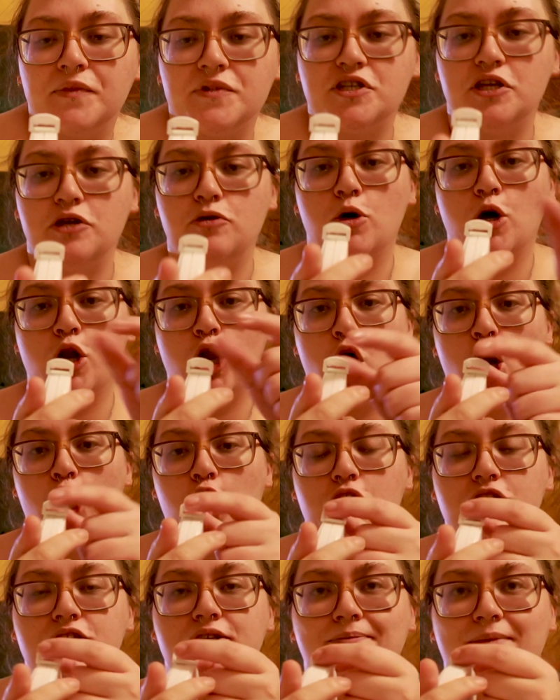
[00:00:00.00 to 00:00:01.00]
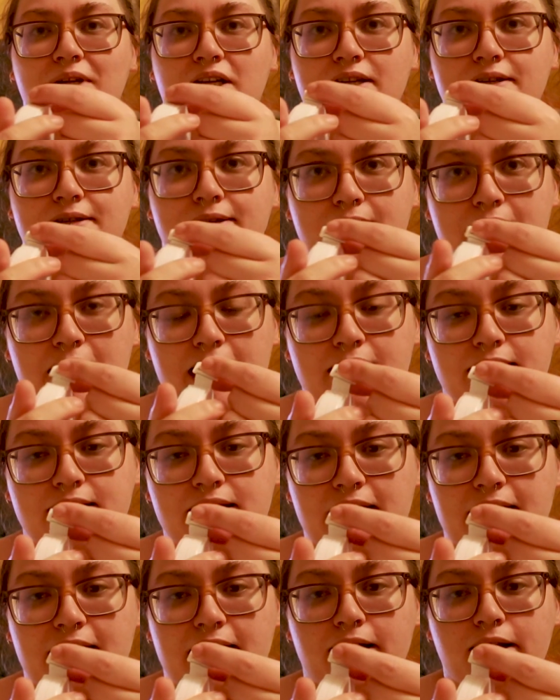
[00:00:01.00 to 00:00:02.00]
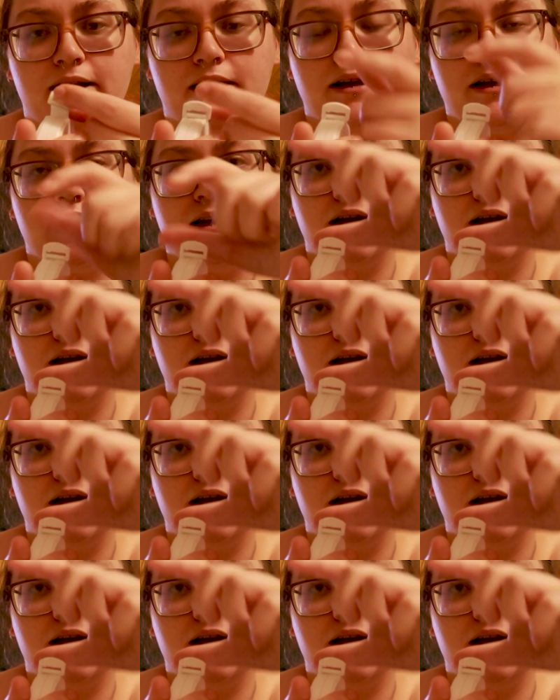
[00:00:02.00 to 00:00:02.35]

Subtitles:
so you can hook something into the end here